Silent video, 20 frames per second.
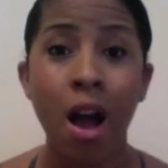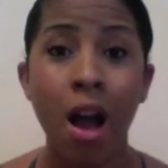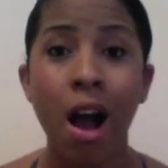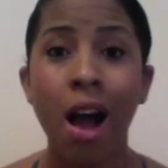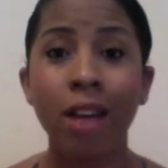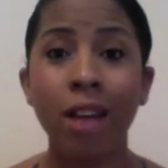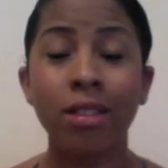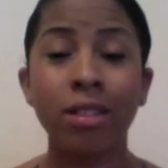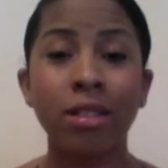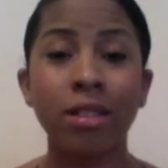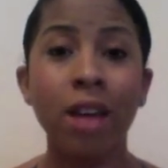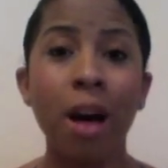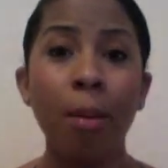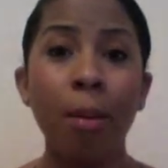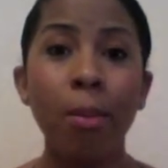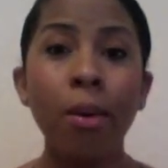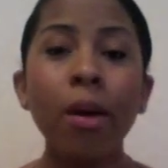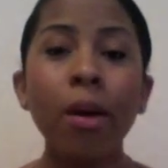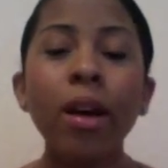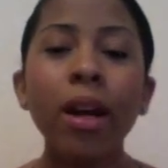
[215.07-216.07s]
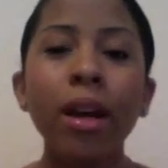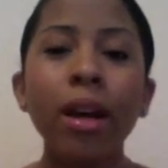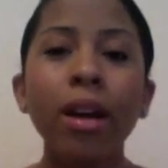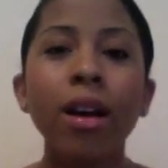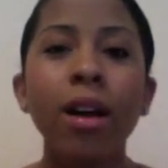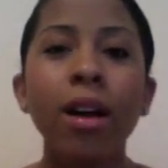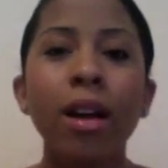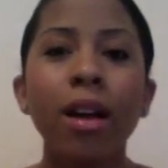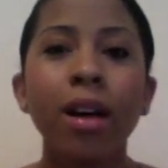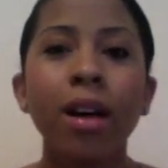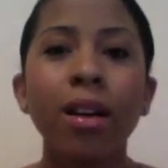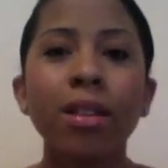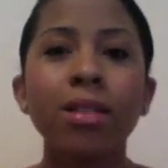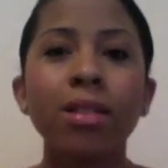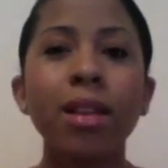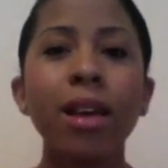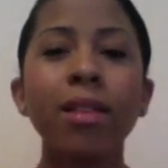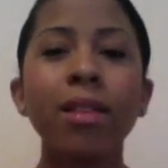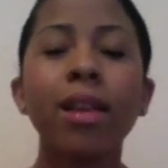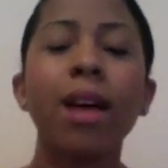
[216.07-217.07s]
I stopped wearing
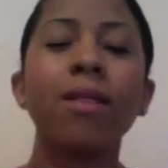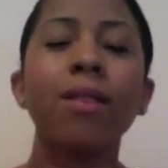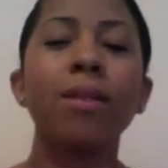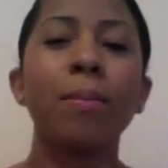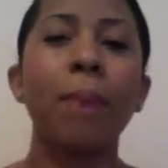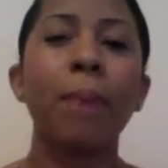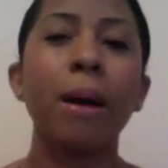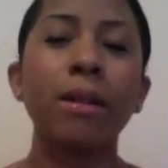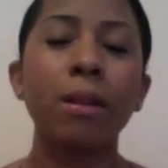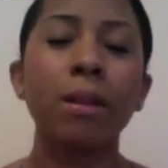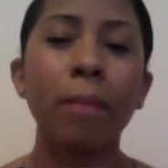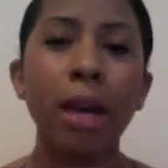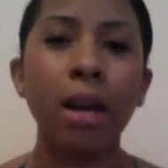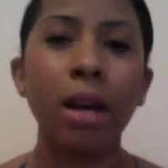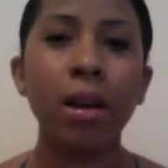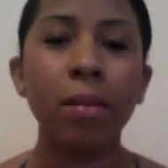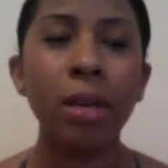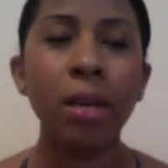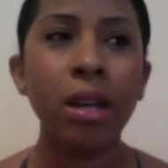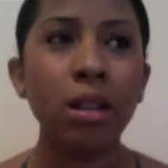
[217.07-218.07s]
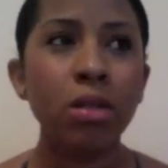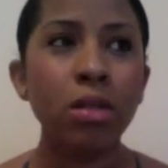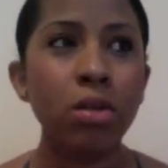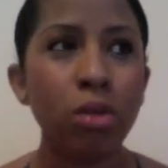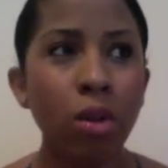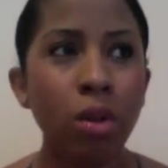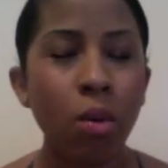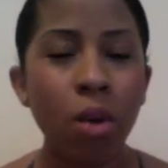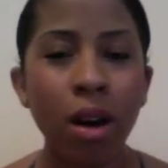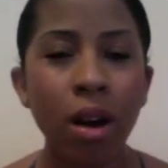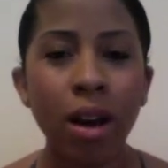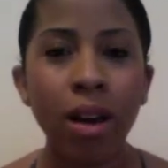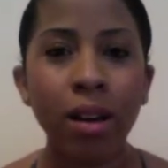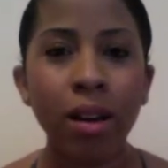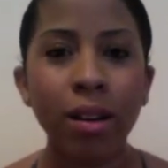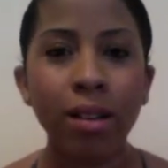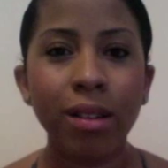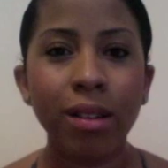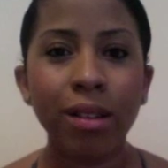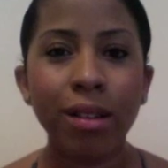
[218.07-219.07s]
10,000 pounds of makeup because you know
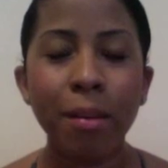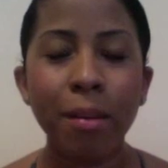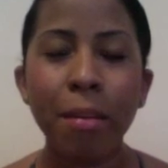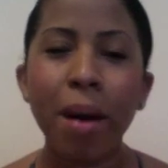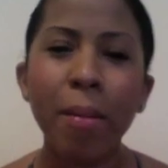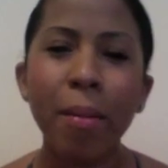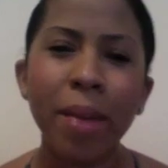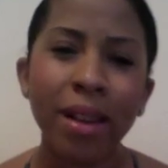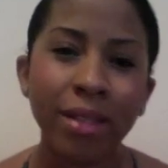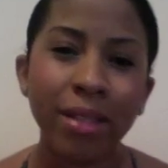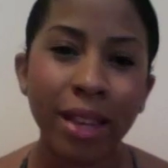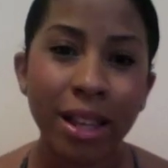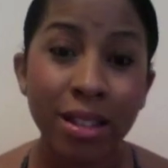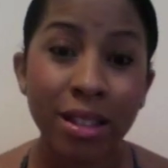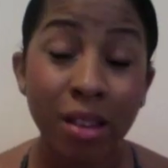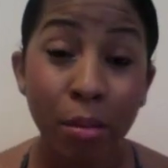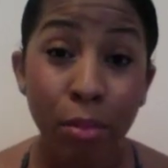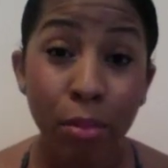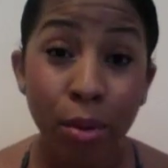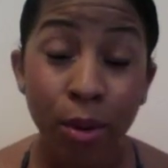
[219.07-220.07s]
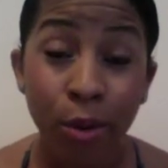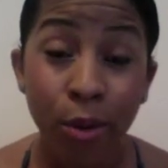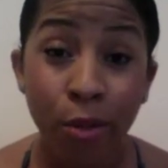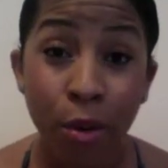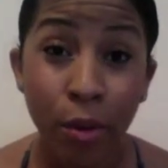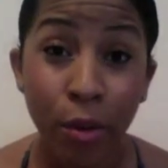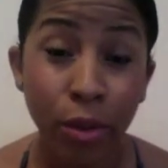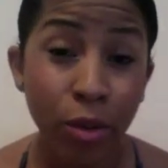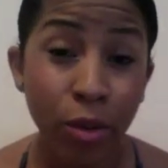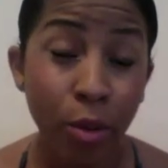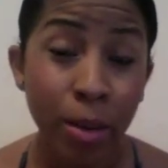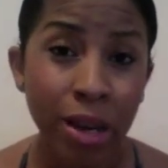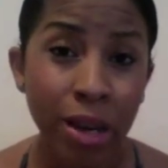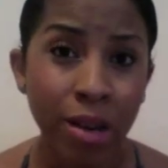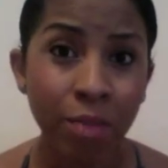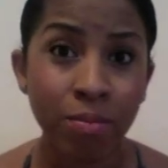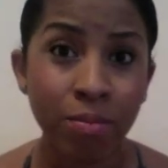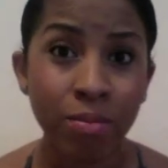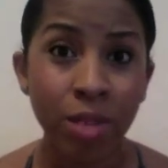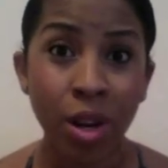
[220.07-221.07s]
what? My man thinks I'm beautiful with no
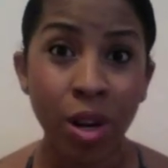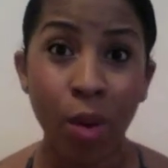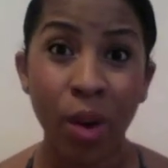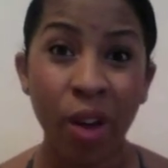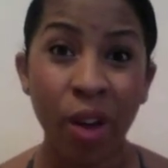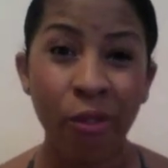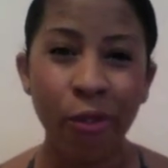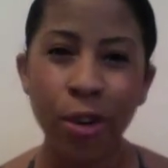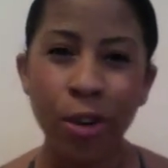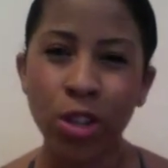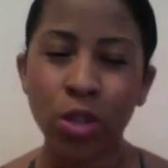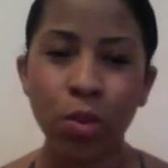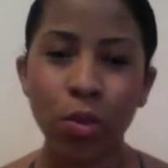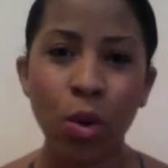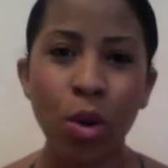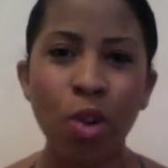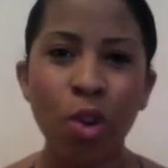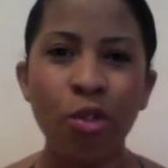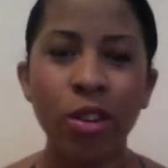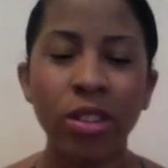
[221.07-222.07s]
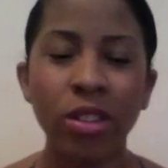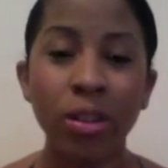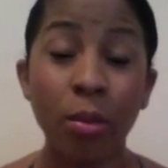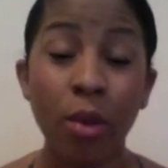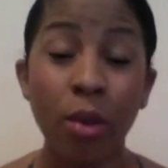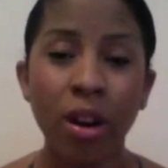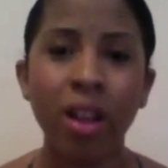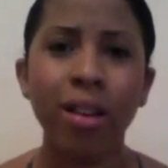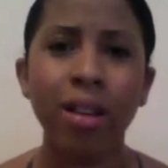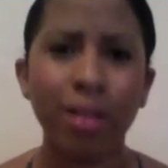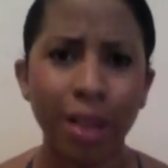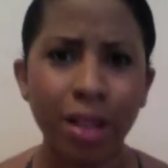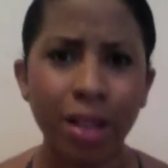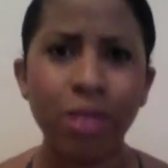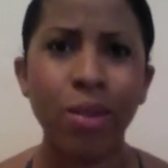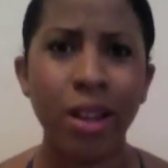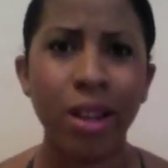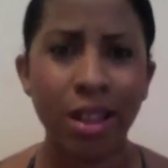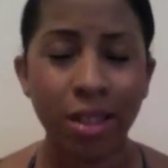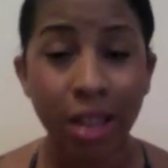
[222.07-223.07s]
makeup. When I first roll over in the morning, that's
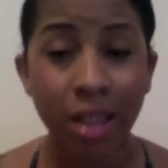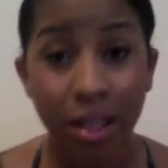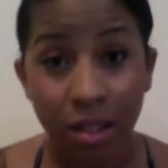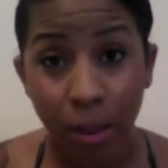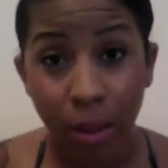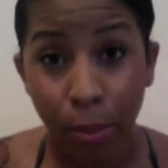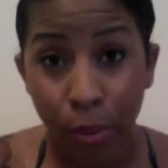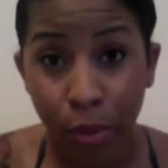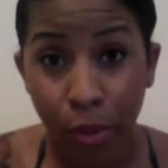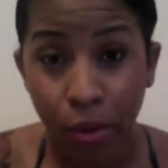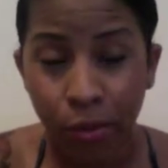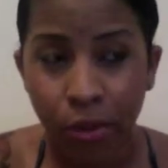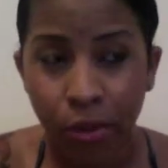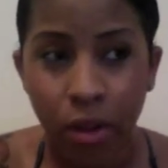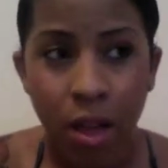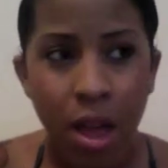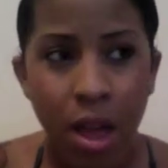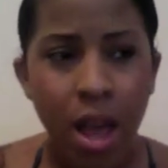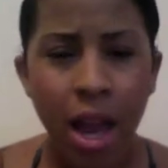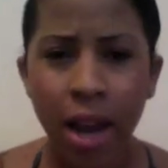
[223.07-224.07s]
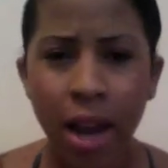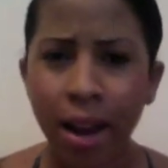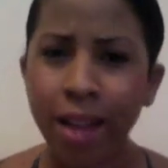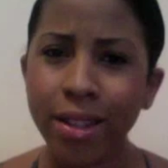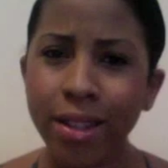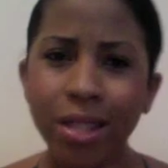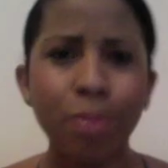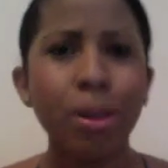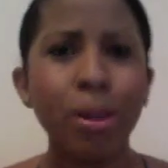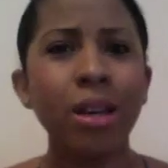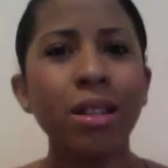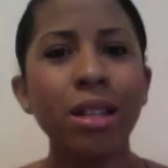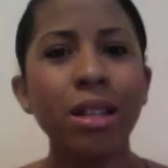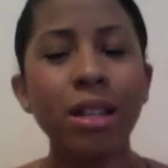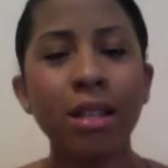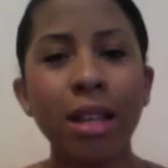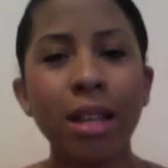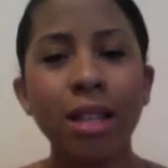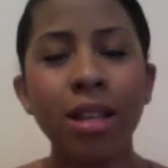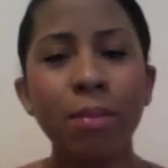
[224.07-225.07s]
when he thinks I'm beautiful. And not just because he
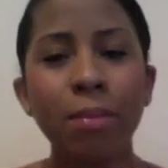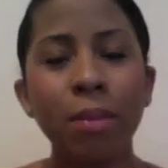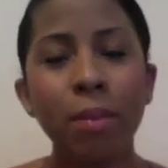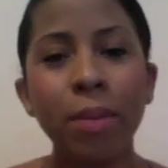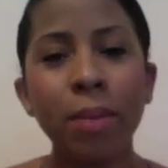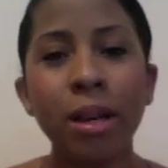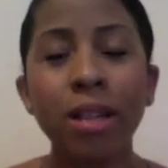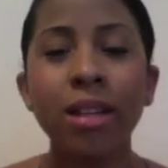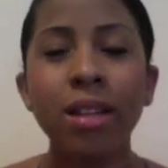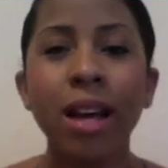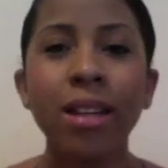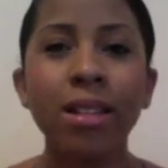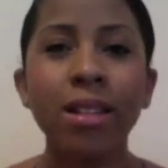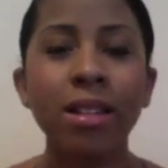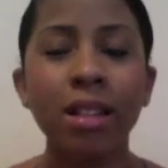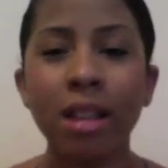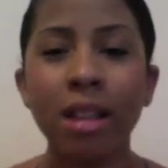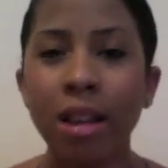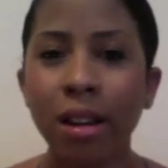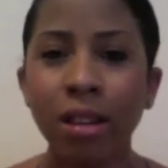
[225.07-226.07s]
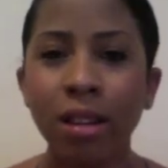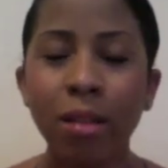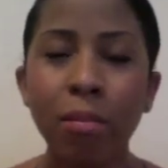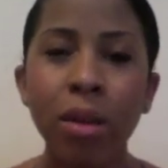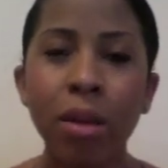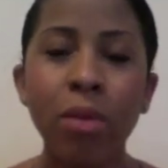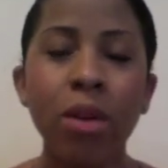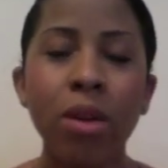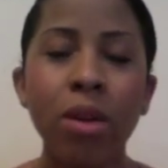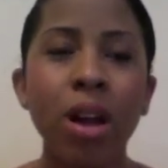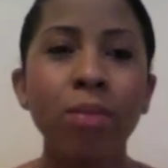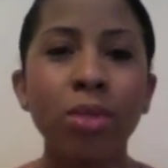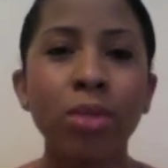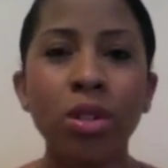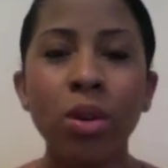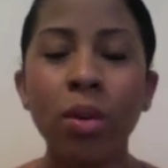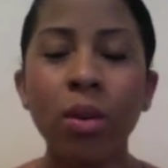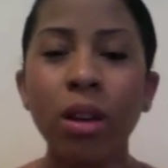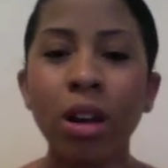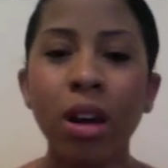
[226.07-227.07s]
says it, but because I see it in the mirror. I'm
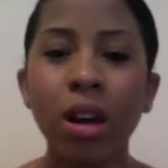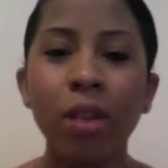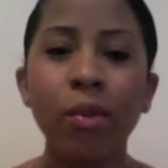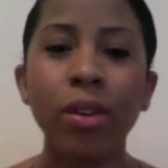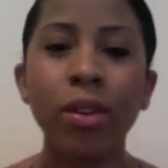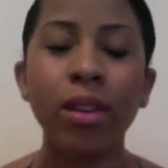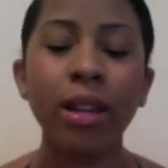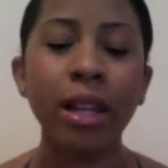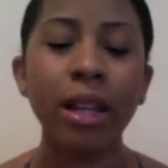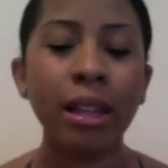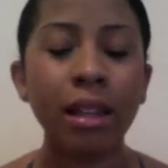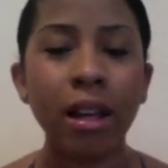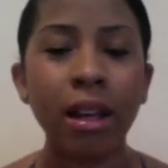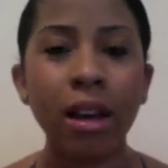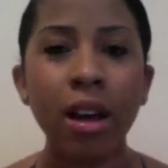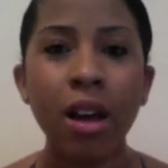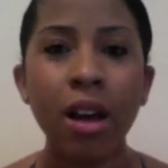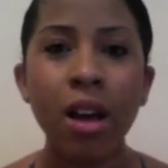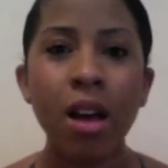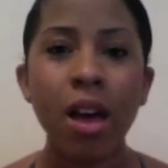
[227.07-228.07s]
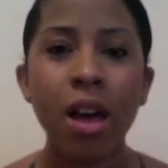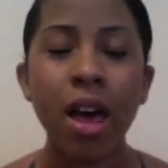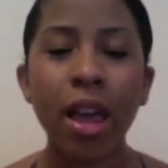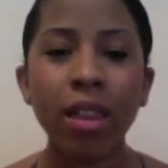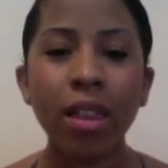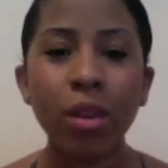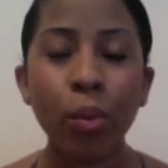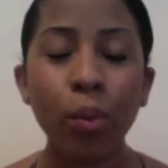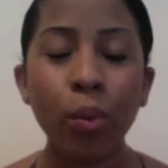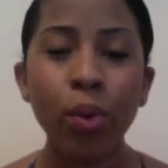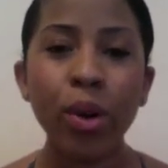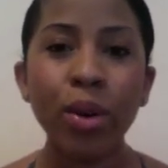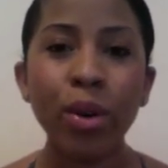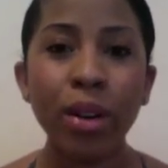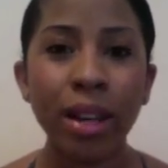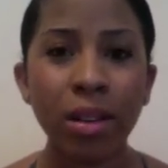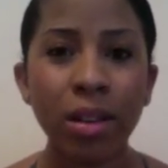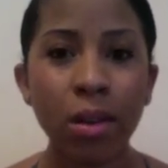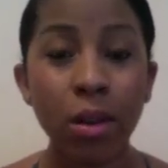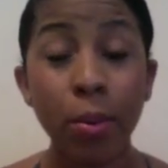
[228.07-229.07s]
so in love with Linda and the real
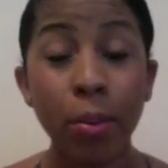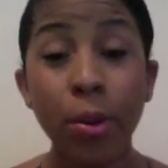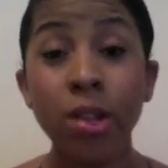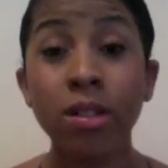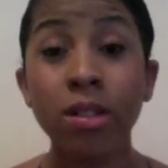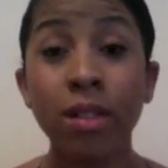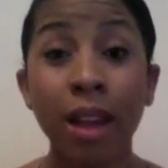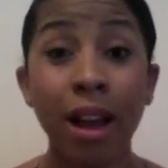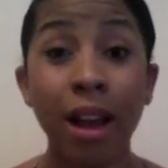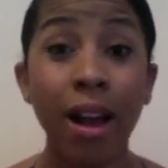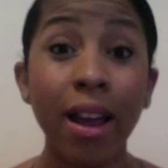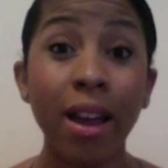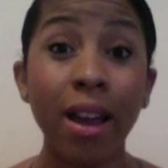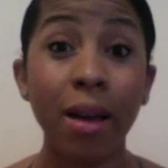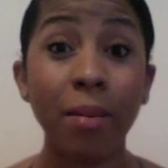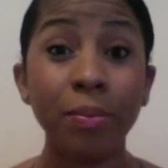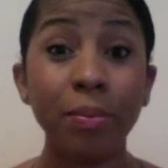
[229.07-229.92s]
Linda, the person that I am.